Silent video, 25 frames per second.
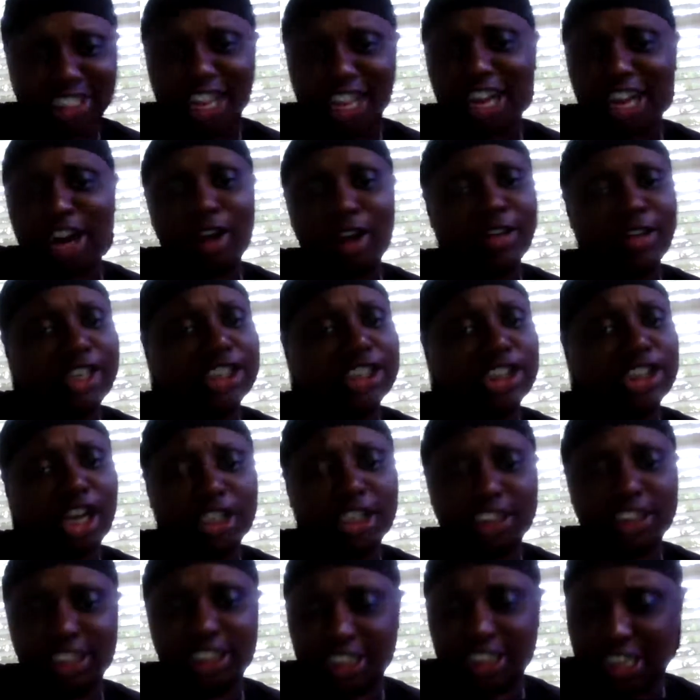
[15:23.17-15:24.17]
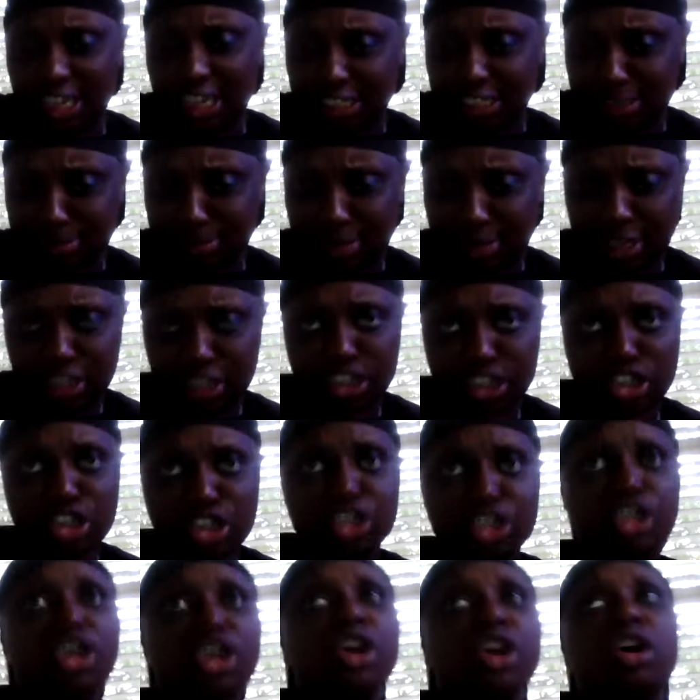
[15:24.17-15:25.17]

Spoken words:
I had already talked to the case manager,